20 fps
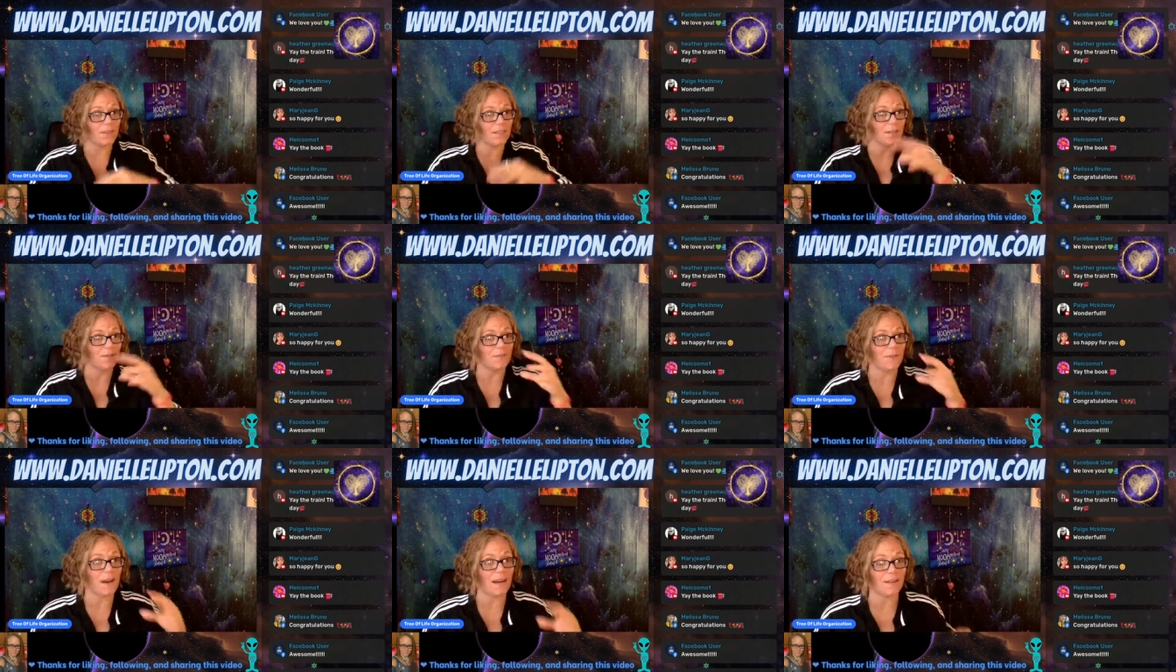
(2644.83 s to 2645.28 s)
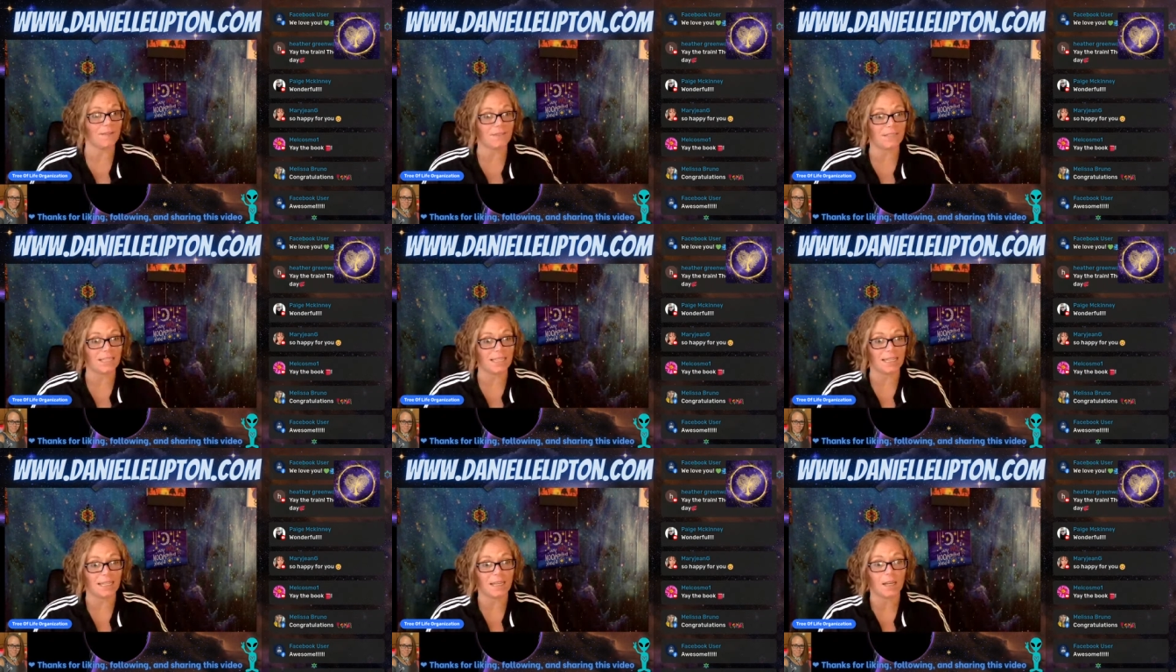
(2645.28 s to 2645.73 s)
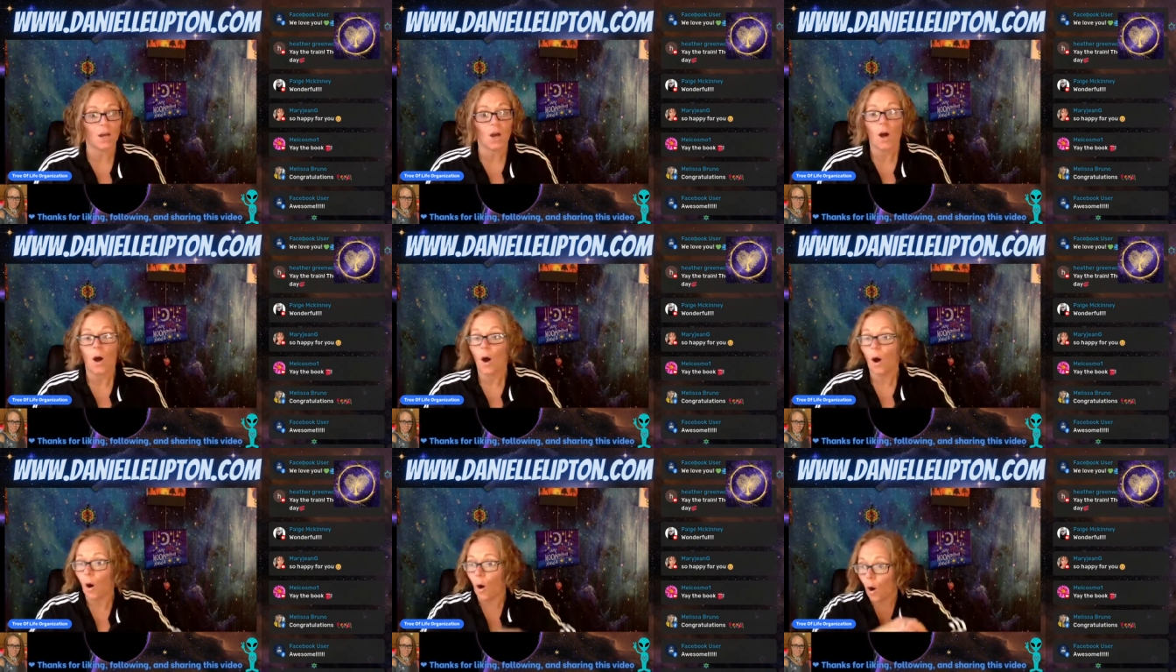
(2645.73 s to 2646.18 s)
into 5D.
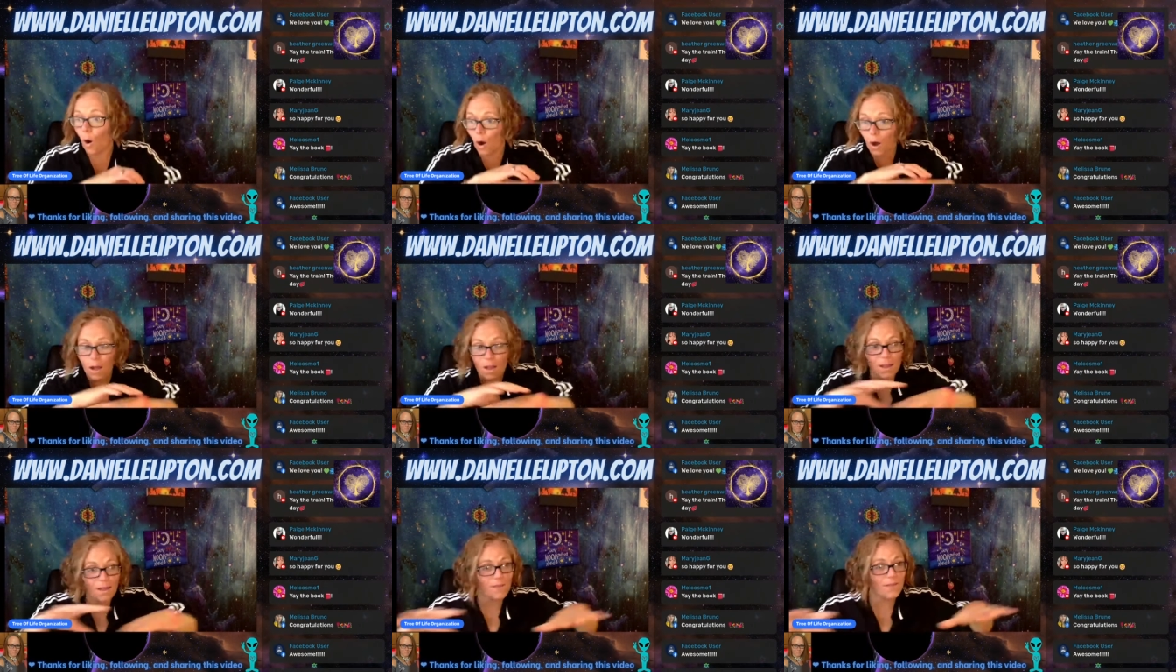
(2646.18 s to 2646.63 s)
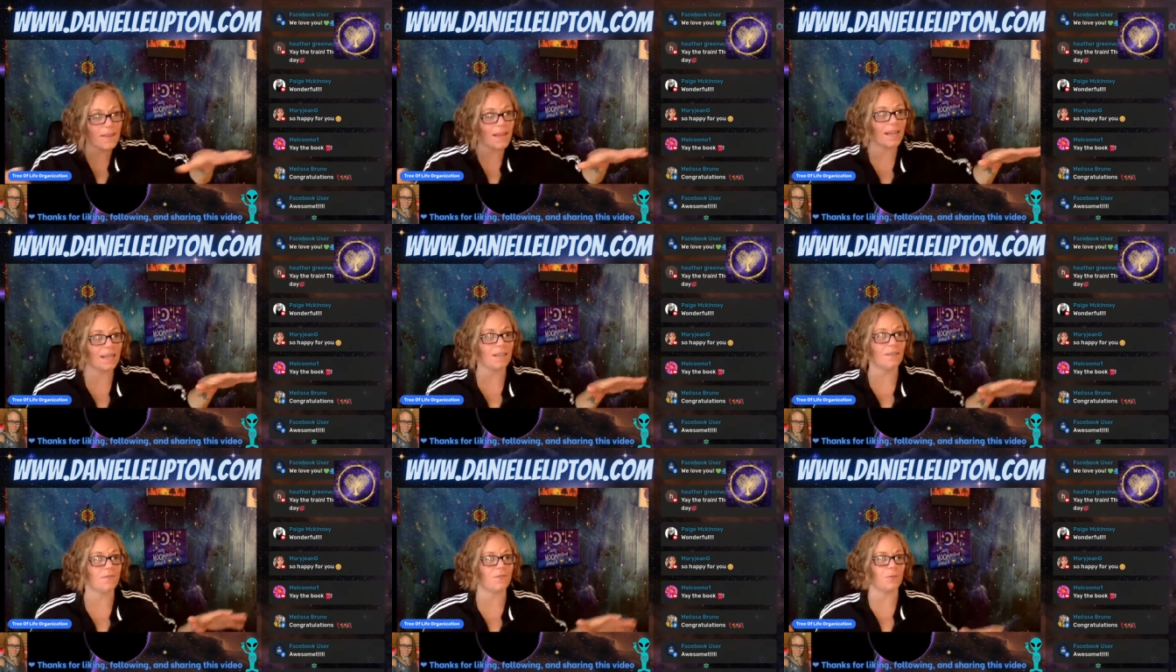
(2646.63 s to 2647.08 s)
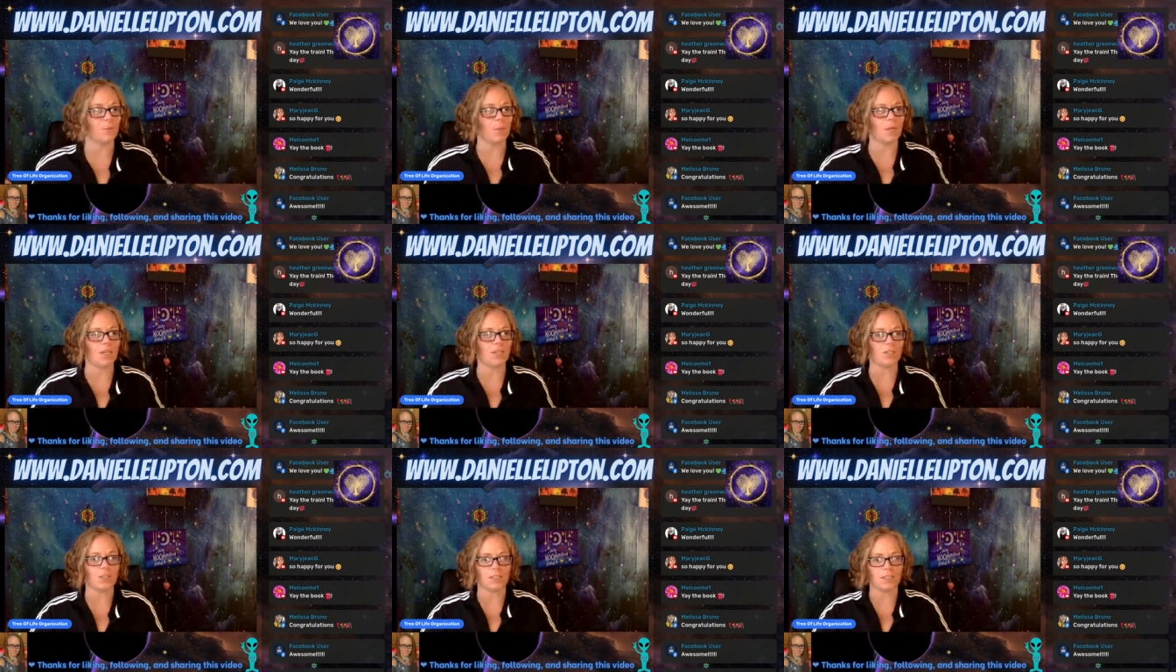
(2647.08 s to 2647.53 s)
All of that
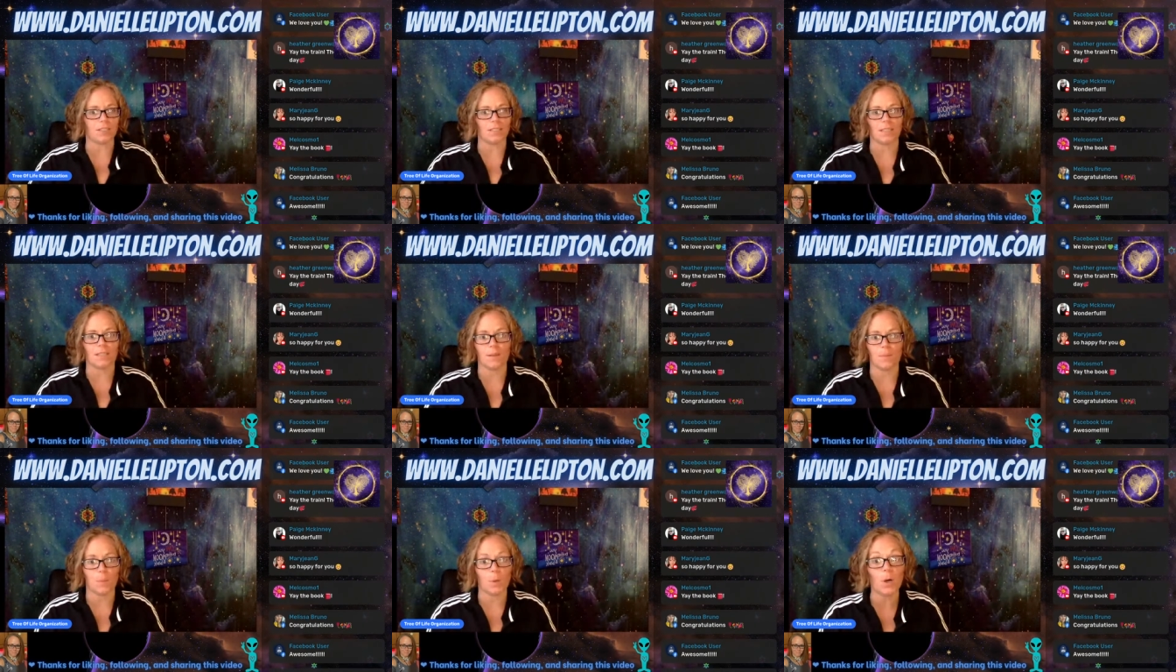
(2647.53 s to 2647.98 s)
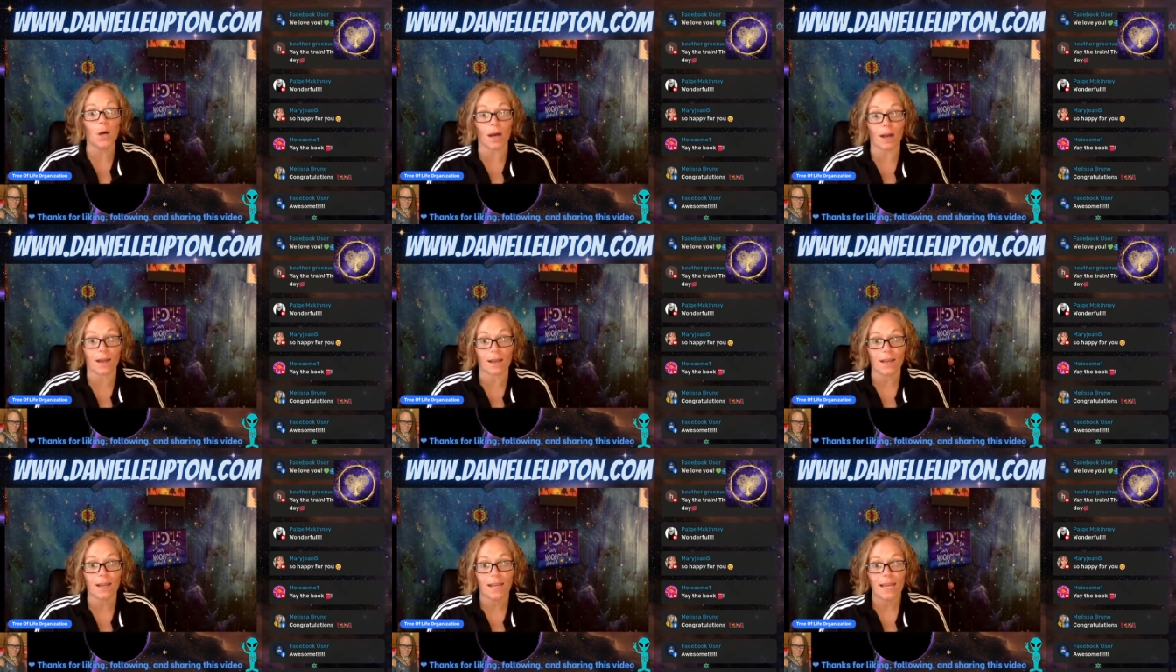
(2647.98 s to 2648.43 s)
information is in the book.